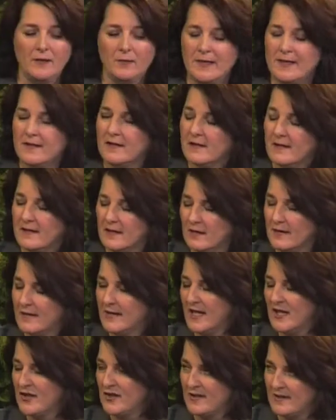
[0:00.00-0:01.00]
E-Waste
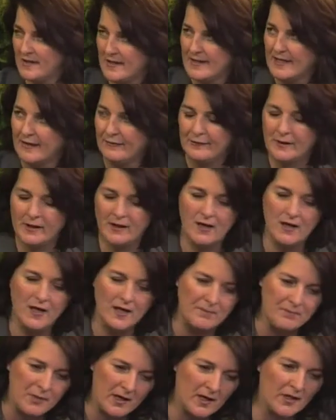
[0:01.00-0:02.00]
Association South Africa,
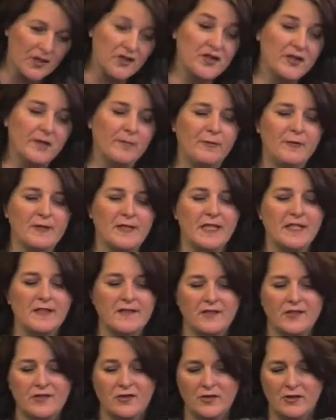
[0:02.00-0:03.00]
in partnership with
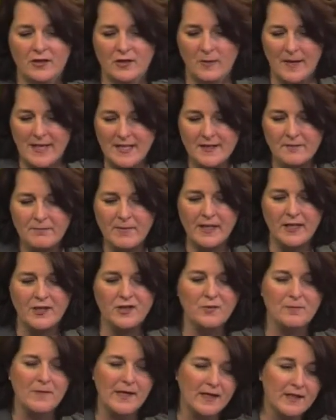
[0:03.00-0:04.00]
Institute of Waste
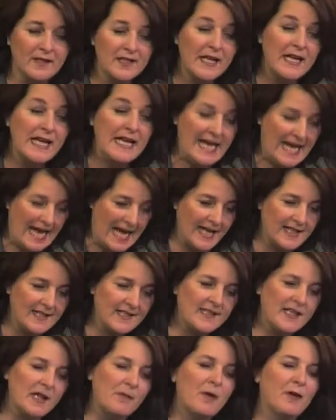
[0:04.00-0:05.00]
Management, government and
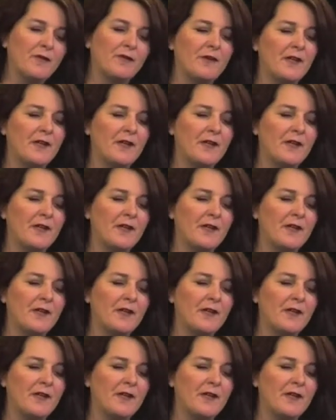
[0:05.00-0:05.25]
some of